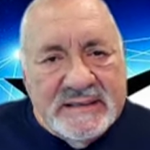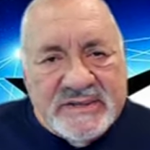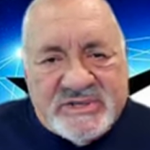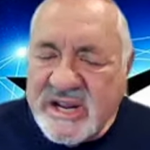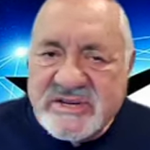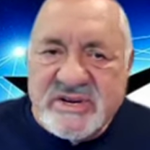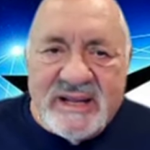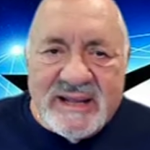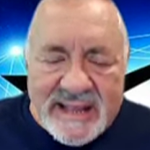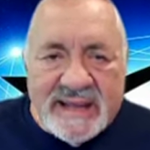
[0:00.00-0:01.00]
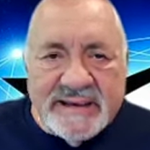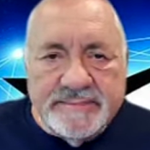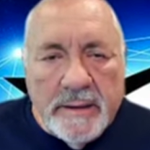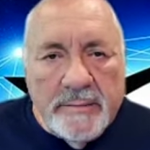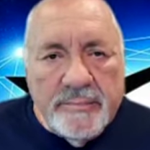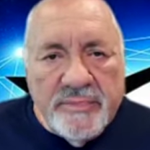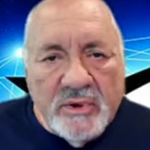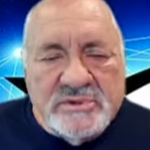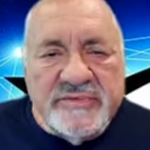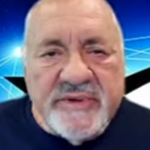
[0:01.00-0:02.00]
changing again.
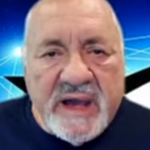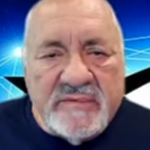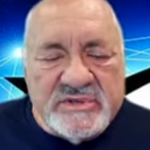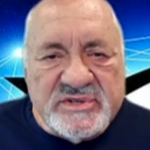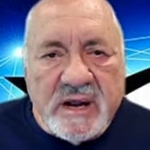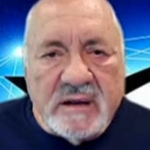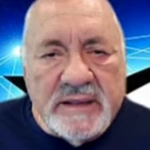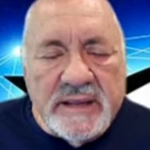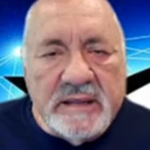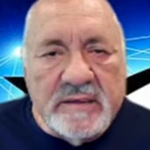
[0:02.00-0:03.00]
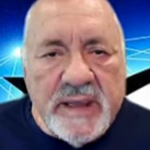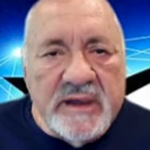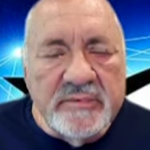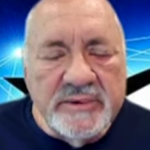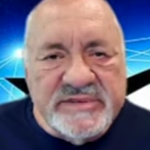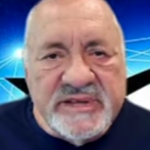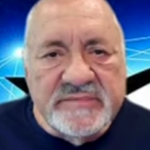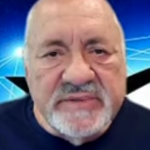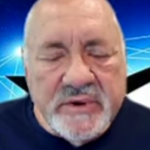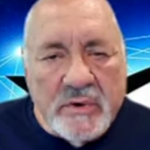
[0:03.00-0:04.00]
Those of you who have a Starlink, you may have received
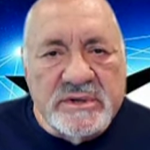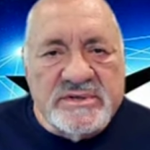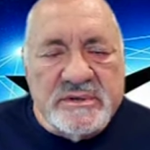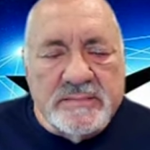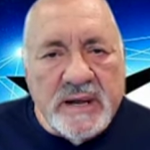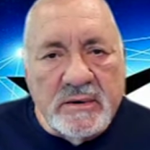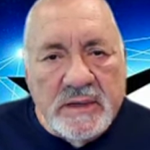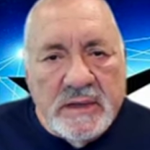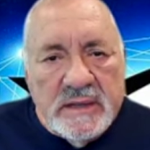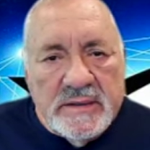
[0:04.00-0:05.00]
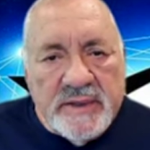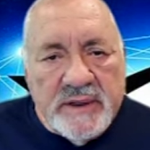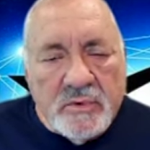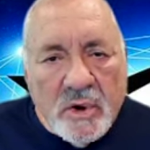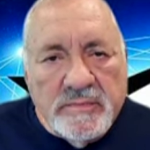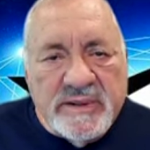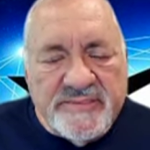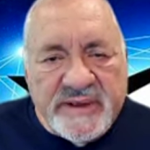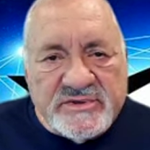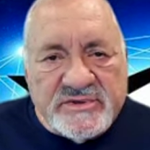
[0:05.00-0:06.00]
a notice about their roaming
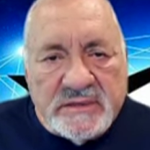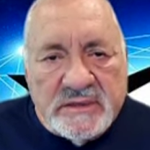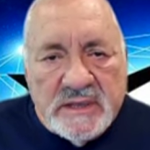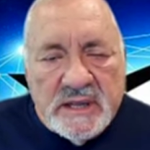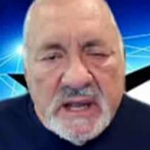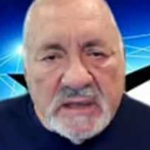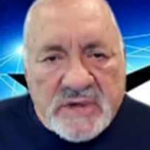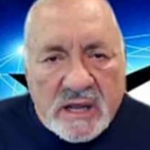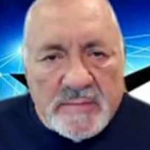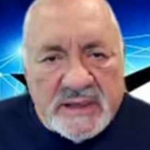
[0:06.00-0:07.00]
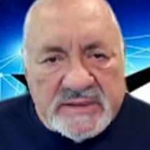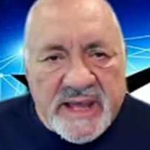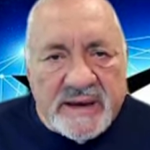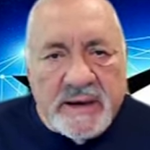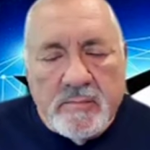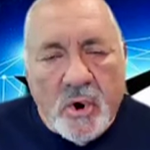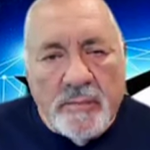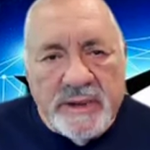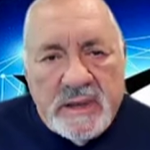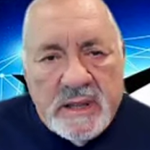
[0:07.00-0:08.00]
feature. I'll talk about that in a
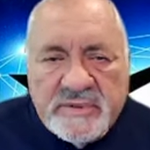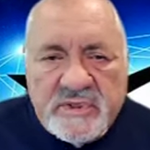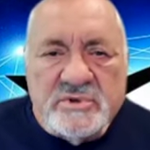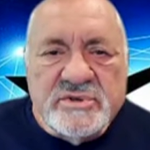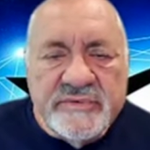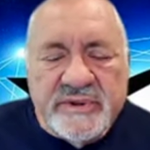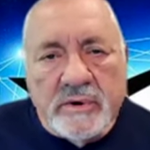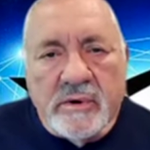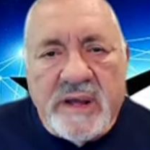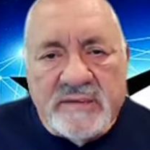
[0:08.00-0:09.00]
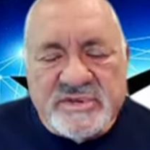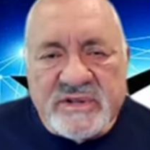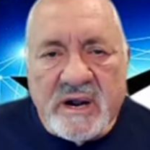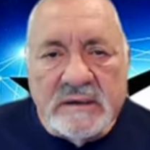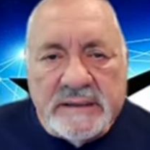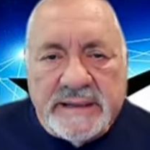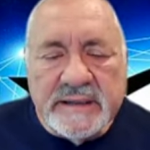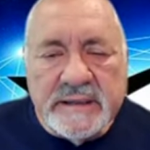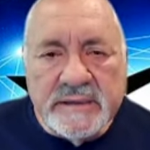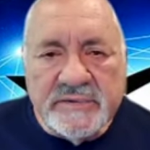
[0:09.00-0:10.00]
moment. For those of you who don't have Starlink,
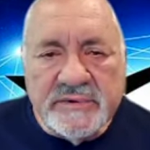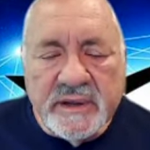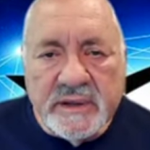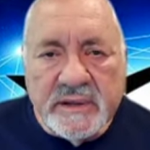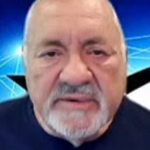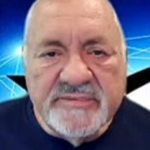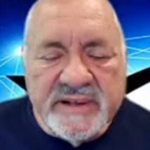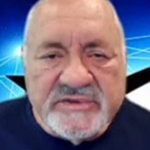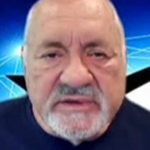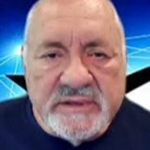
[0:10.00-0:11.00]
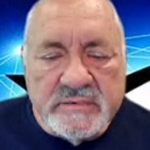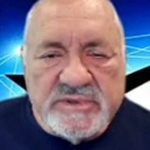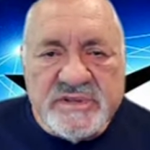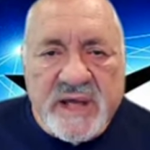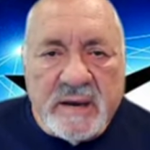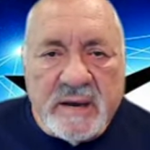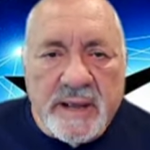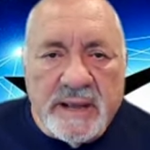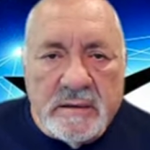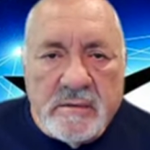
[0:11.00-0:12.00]
it's a venture that was started by
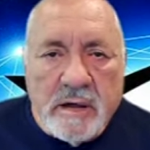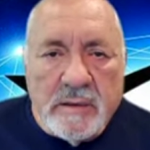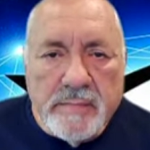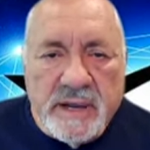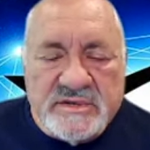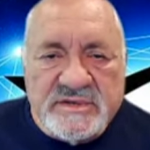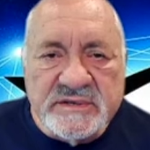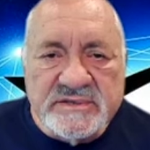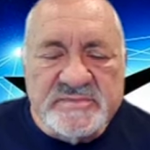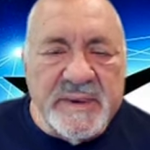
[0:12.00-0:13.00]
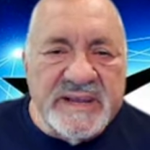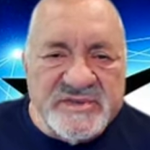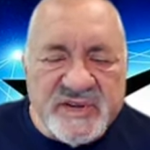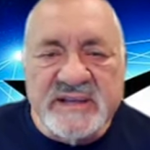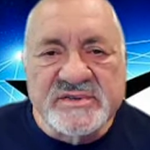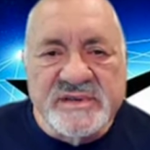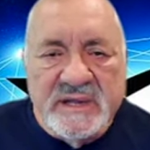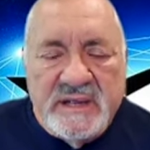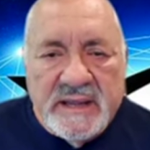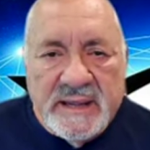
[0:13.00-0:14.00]
Elon Musk at SpaceX,
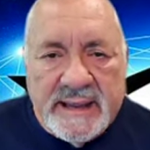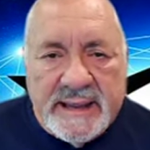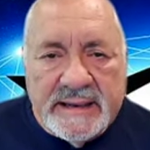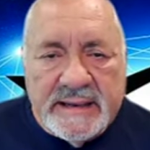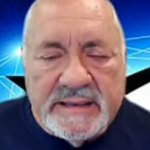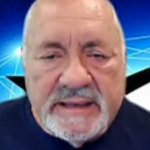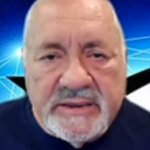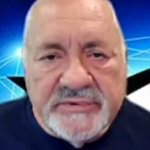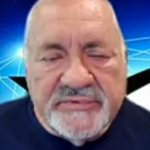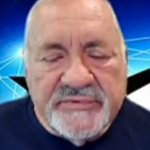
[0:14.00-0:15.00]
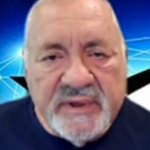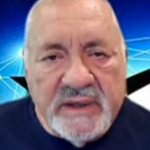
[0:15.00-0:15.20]
and it gives